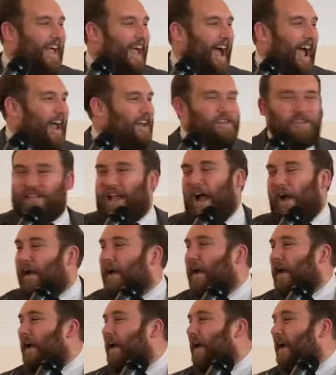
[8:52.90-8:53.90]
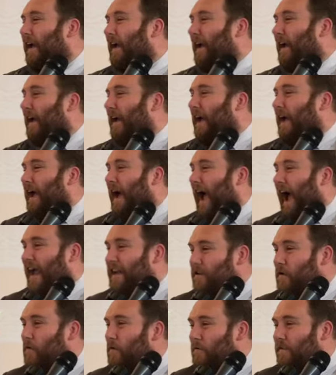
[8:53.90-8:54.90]
I
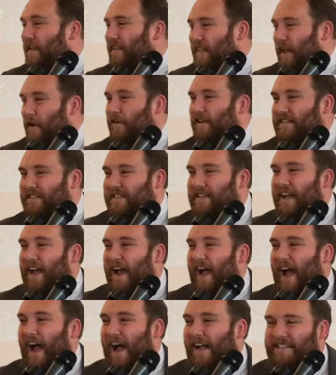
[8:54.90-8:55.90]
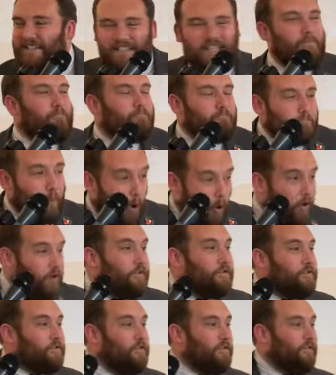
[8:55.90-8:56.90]
know that there is a deep
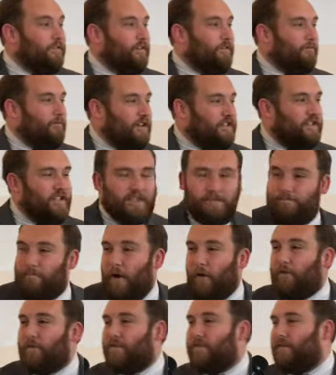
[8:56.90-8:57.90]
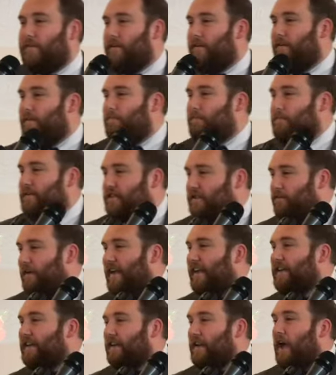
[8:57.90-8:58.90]
bond which is built
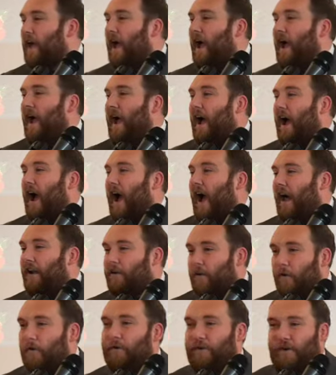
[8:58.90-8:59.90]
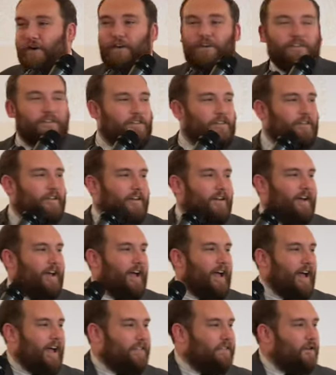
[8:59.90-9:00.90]
between an owner
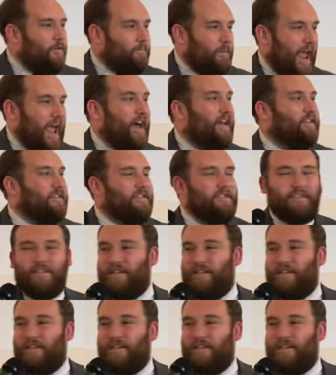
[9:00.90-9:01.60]
and their pet.